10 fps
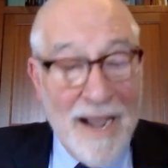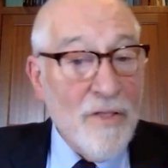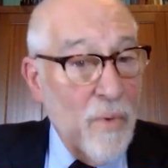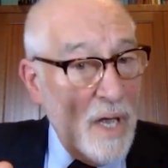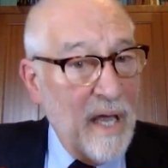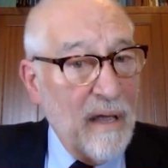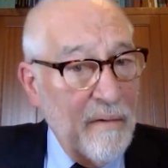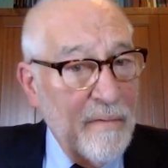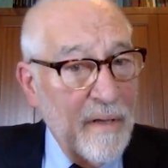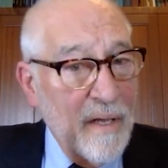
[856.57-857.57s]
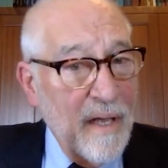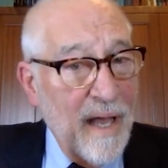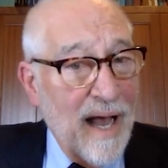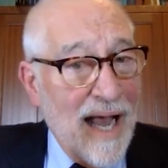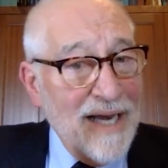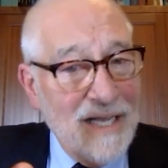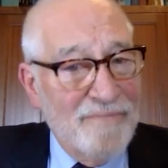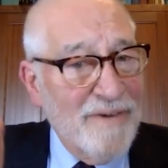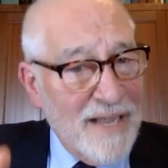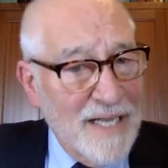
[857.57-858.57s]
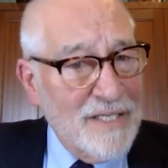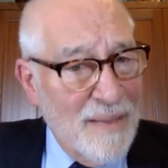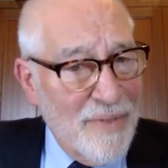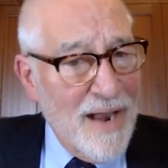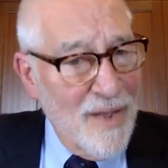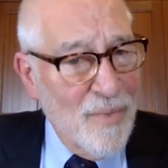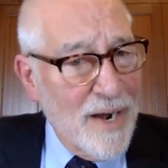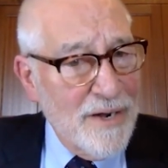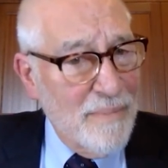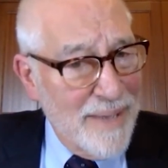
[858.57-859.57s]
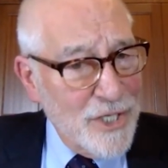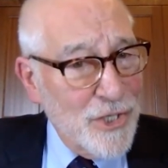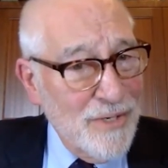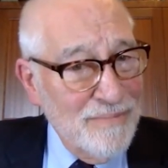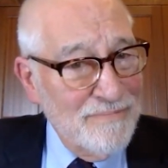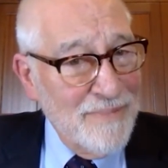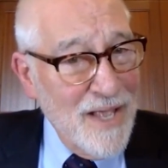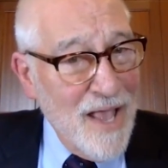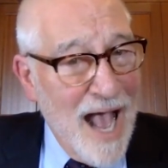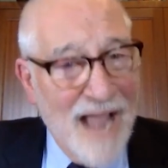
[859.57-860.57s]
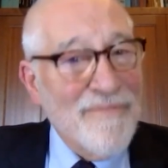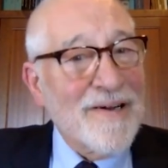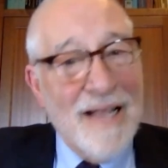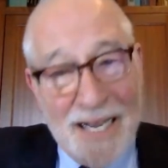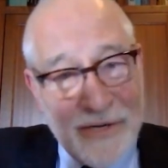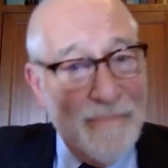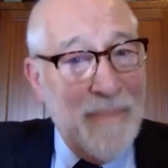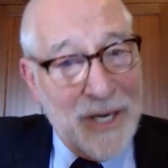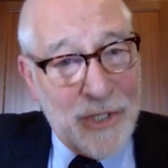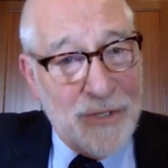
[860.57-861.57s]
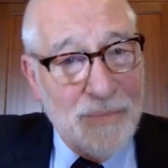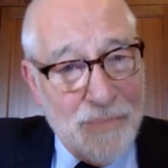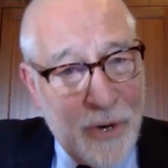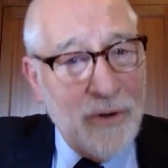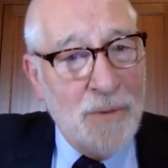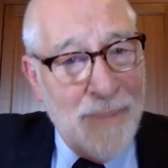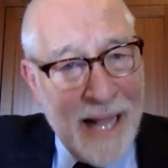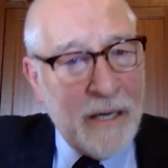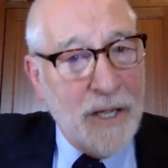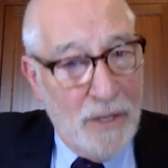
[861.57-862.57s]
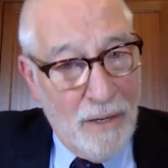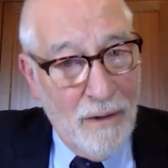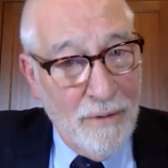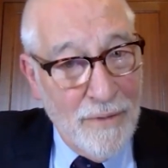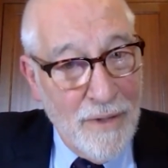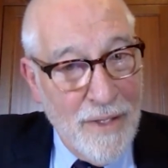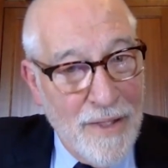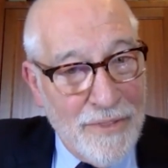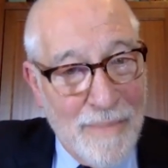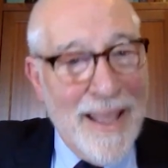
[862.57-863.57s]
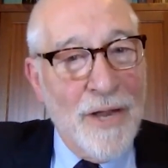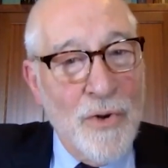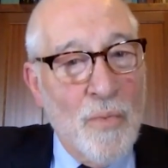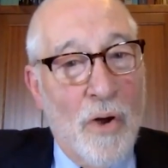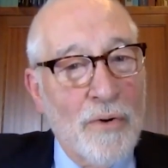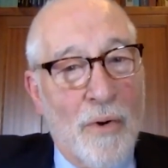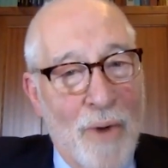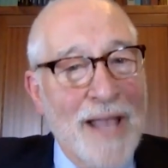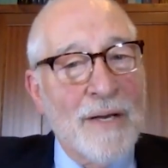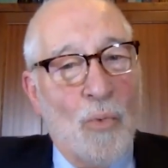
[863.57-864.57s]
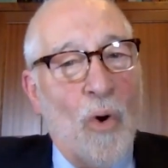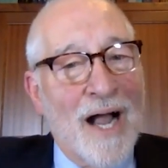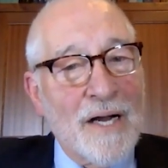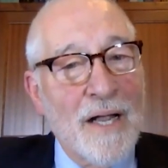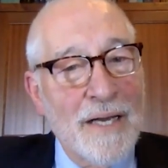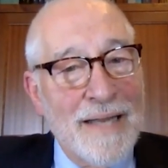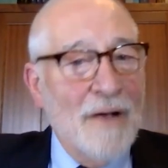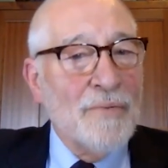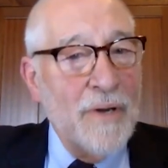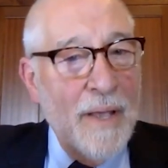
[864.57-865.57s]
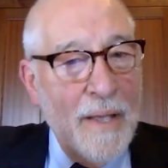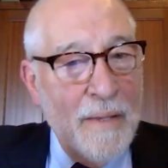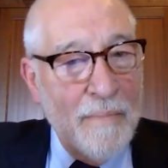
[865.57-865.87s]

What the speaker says: By the way, I did forget something I wanted to mention. I forgot to mention Burton Malkiel, the man who wrote A Random Walk Down